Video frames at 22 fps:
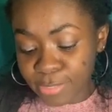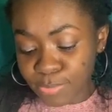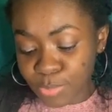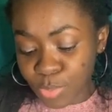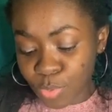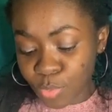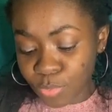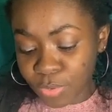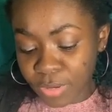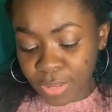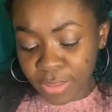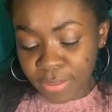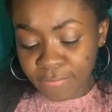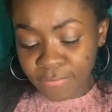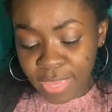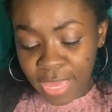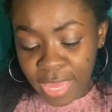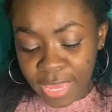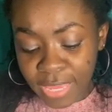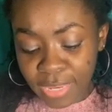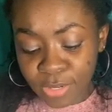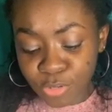Behold, I have
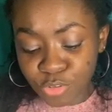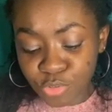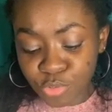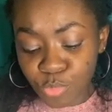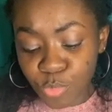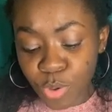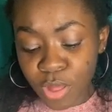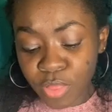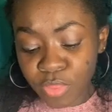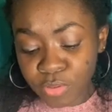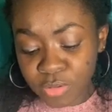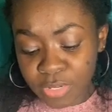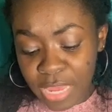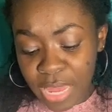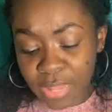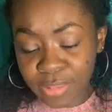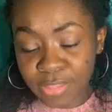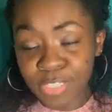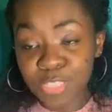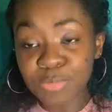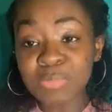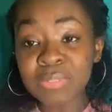gained 2 other
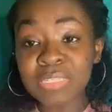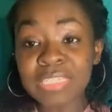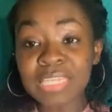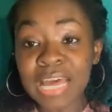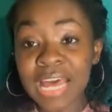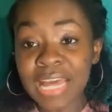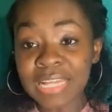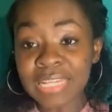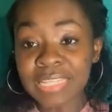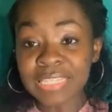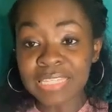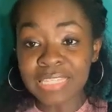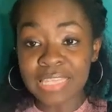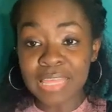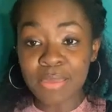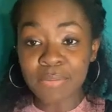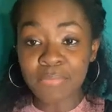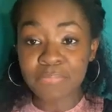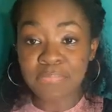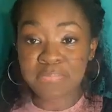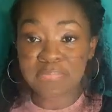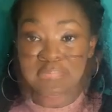talents besides
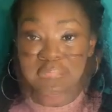them."